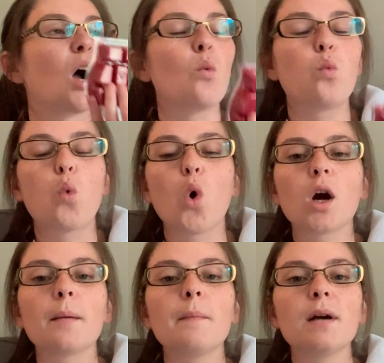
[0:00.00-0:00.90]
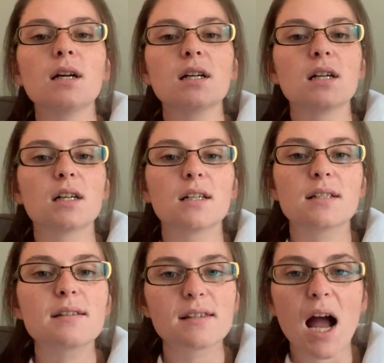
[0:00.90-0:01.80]
warm
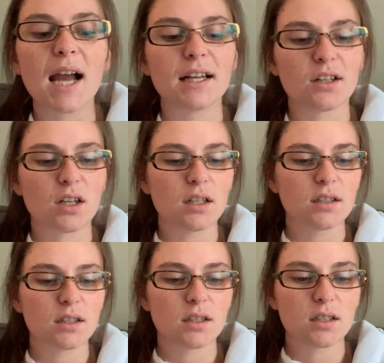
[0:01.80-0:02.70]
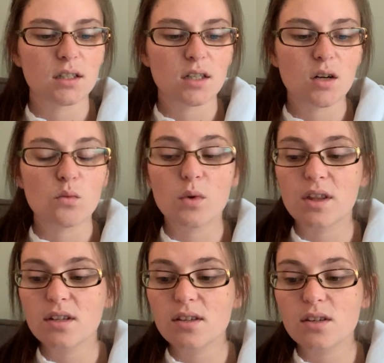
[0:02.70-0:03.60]
cider with
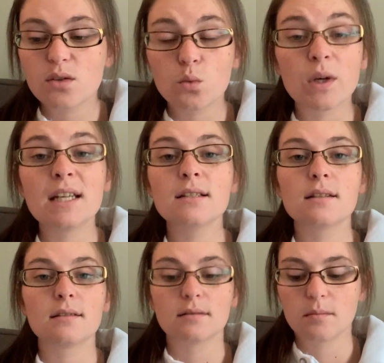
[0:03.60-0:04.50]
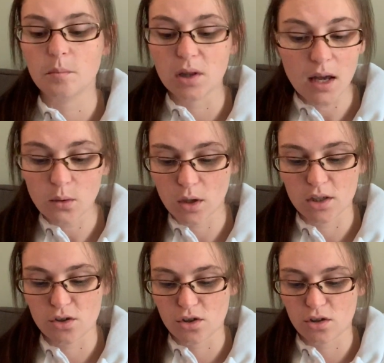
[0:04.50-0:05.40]
a sweet blood
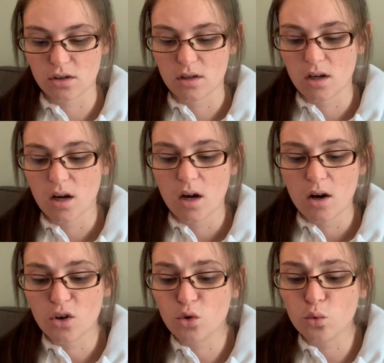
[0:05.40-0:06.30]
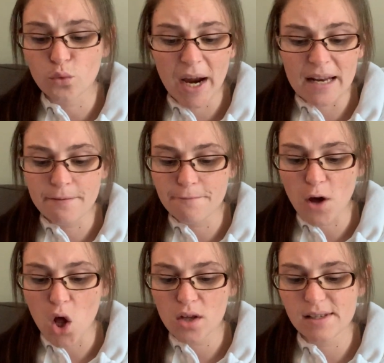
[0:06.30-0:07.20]
orange. Great
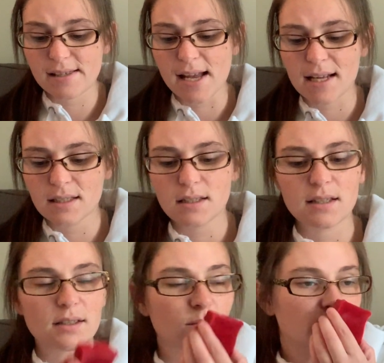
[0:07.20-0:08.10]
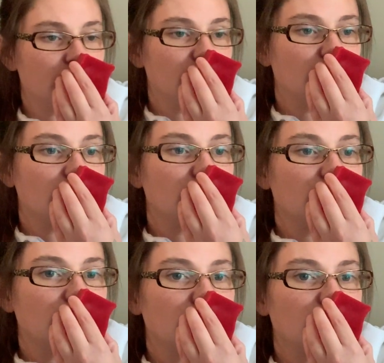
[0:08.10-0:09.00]
fall scent.
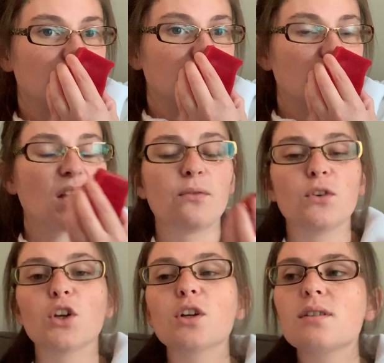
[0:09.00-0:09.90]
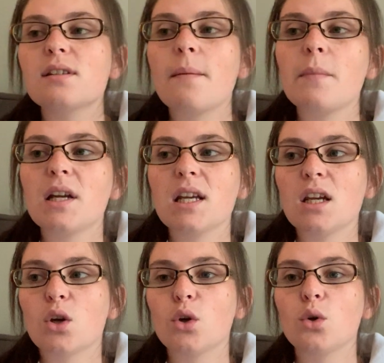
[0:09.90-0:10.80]
If you're somebody
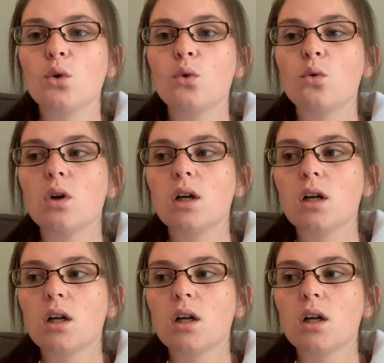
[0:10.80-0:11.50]
who